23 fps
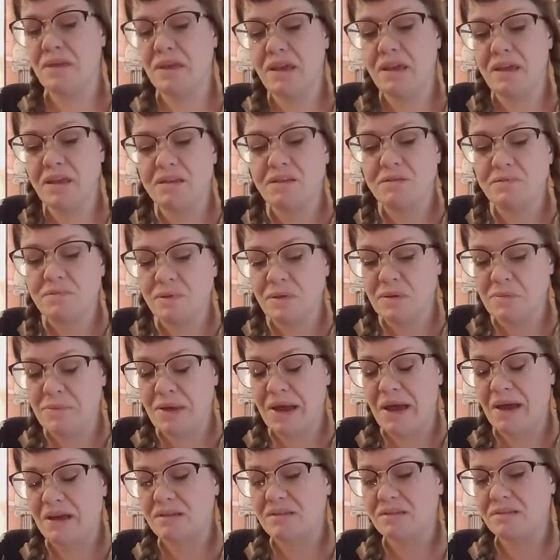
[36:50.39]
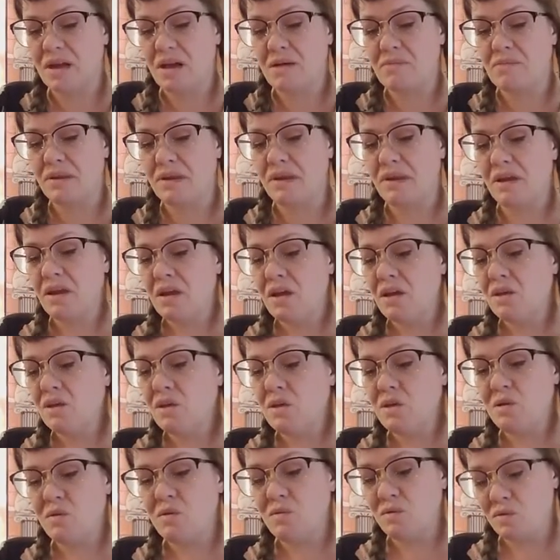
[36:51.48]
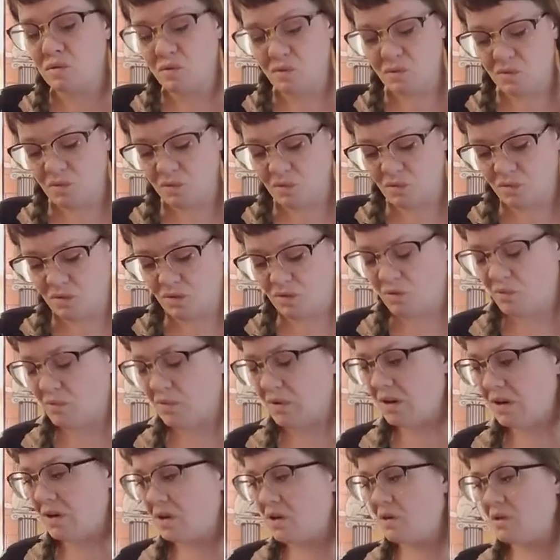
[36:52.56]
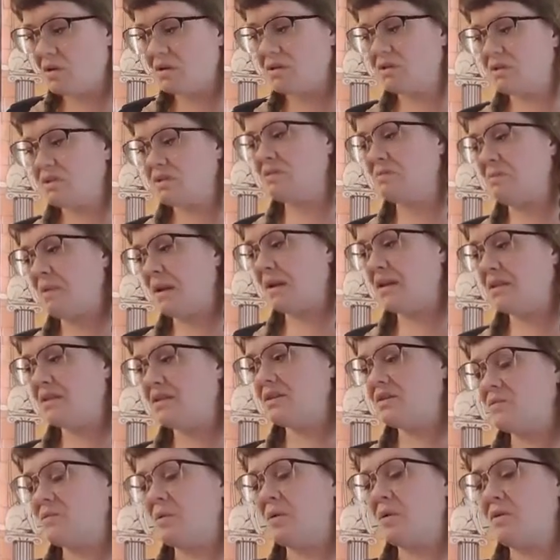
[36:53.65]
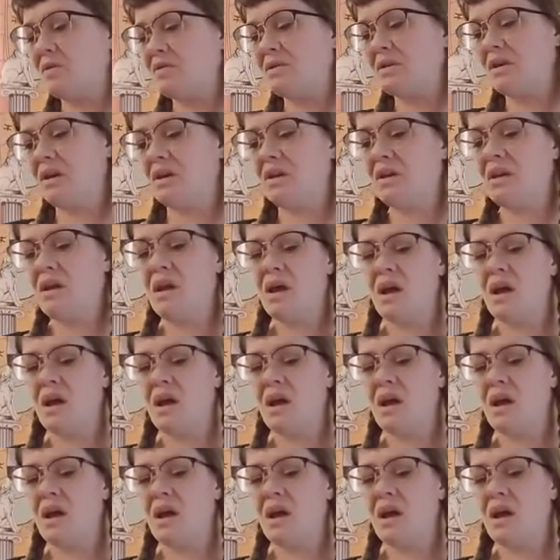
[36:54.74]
It's really backstabby. You wouldn't know to suspect this person.